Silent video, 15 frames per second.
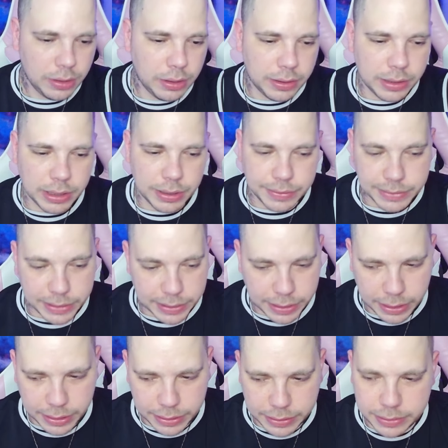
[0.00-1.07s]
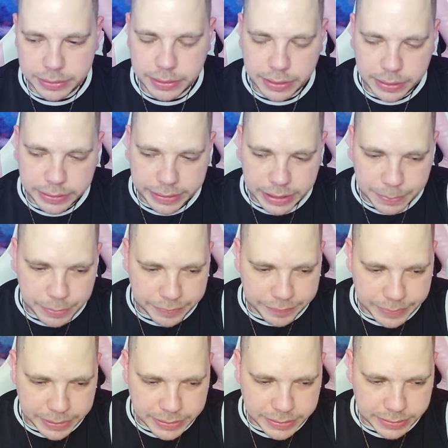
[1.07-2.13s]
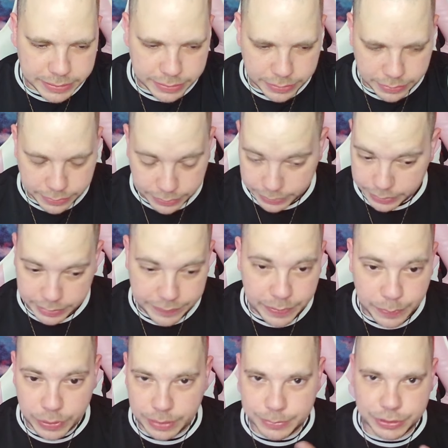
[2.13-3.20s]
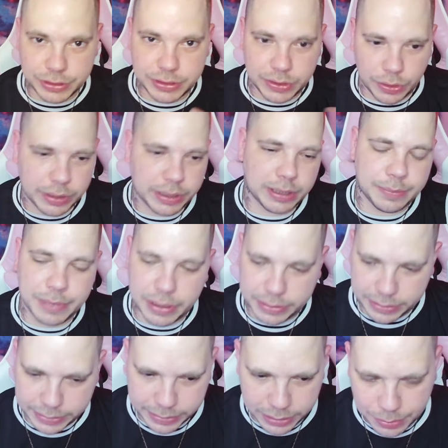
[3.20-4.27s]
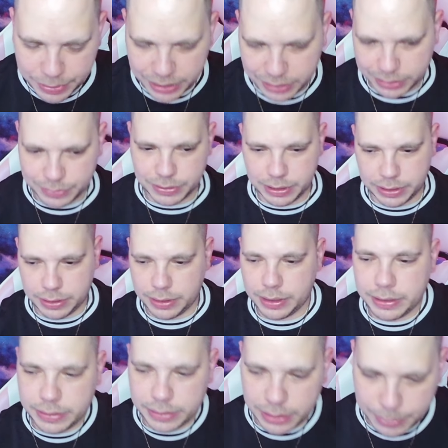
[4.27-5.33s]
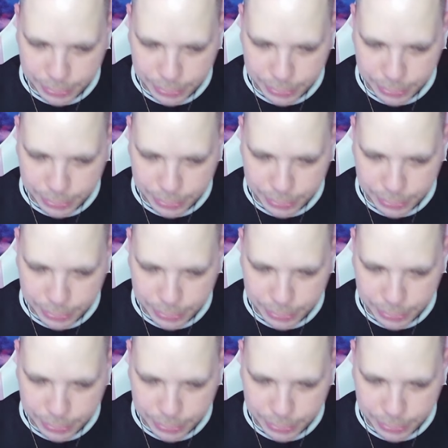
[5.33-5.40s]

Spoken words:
I was like, yeah, I need a couple of minutes, you know. Even when I'm just talking about it and think about it, I was like, yeah, I need a couple